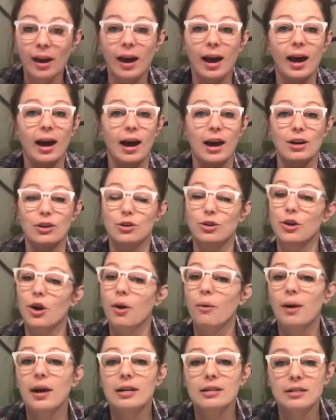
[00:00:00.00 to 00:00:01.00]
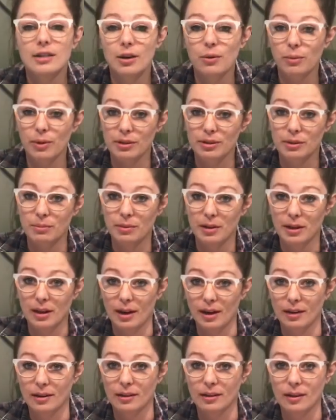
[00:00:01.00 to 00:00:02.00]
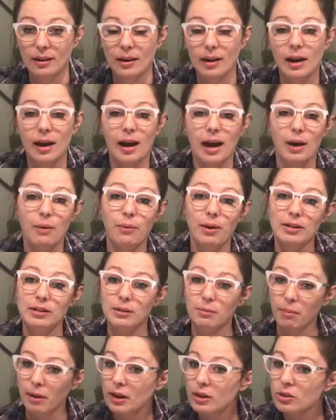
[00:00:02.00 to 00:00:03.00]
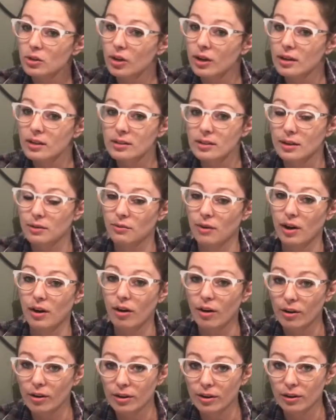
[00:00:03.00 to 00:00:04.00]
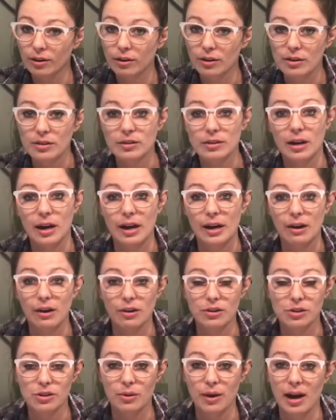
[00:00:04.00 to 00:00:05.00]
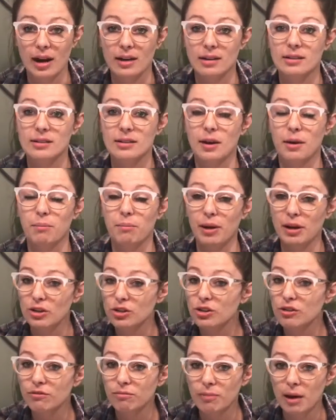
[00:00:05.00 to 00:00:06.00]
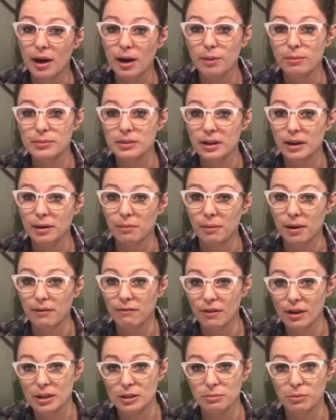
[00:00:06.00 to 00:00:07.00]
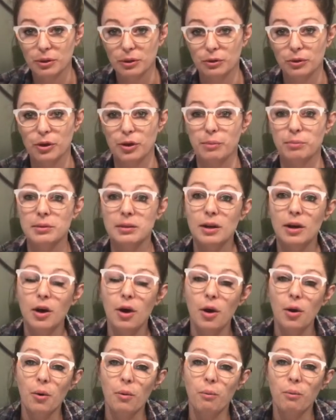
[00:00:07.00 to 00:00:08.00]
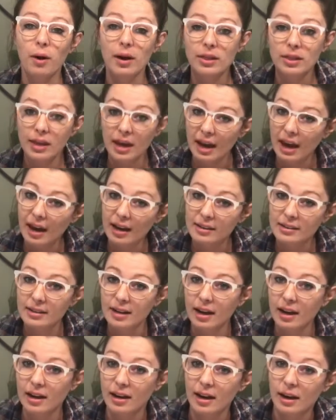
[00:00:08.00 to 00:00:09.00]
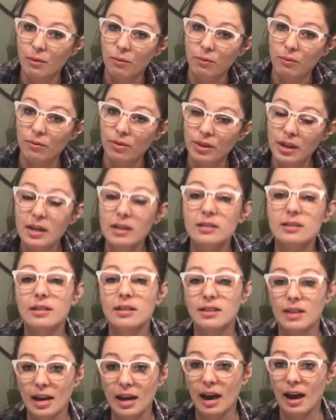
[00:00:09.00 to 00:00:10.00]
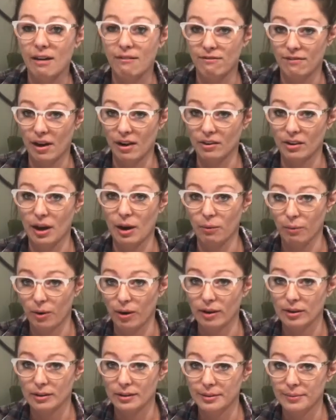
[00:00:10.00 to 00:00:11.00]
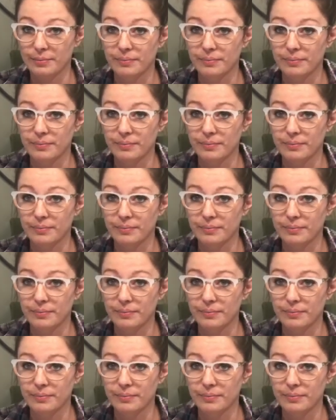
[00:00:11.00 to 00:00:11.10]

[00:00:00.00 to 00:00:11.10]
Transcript: I had no idea where to begin. I went to Pinterest and read articles. I also asked a bunch of moms on my Facebook groups what they had done and things that they had found that worked.